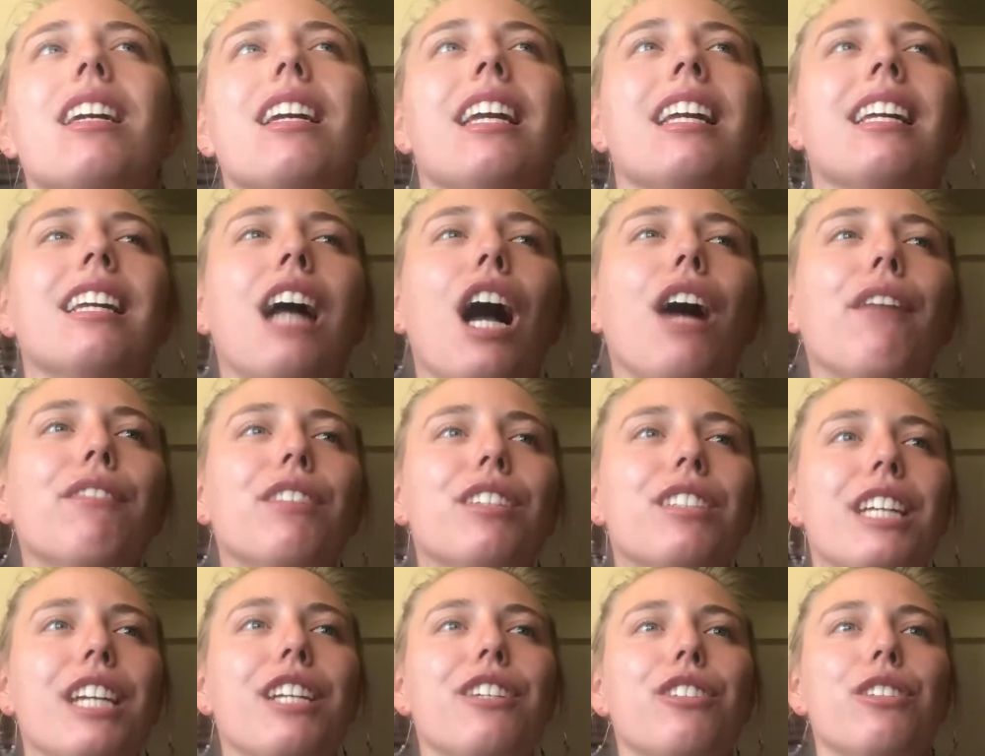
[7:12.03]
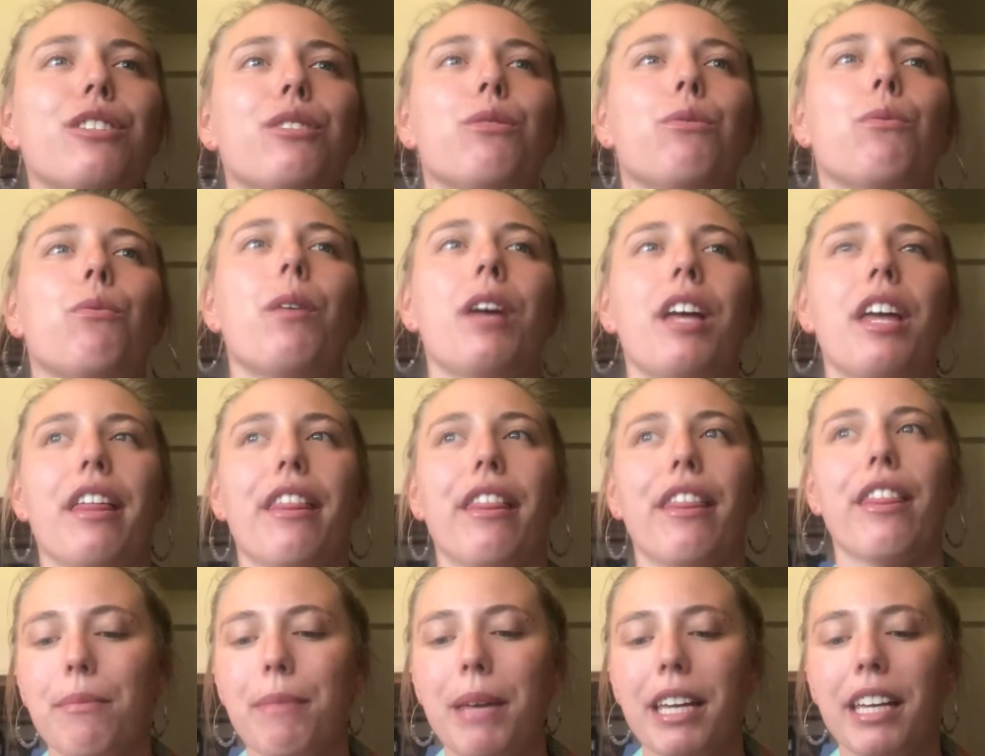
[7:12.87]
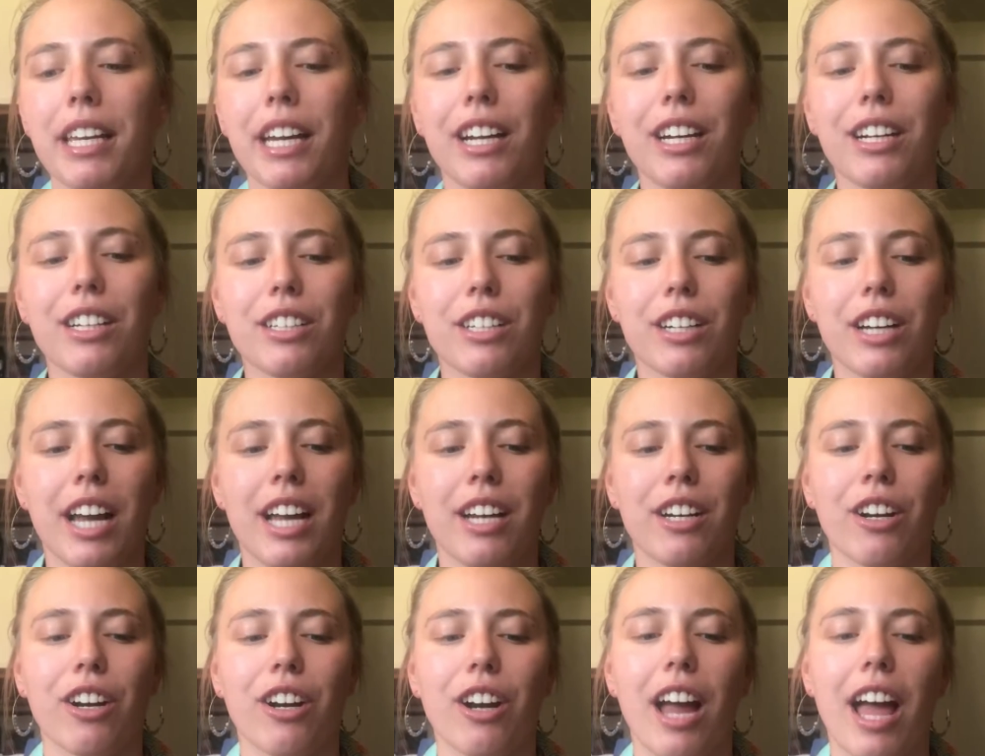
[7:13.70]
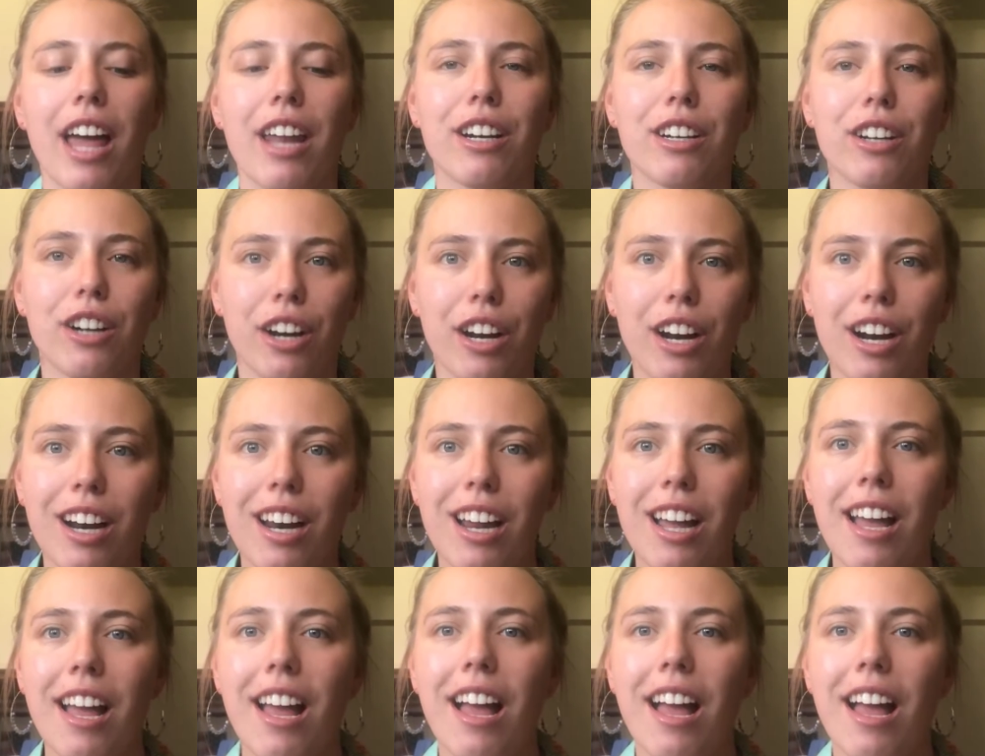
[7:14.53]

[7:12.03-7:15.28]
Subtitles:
in conversations with the main character and her editor,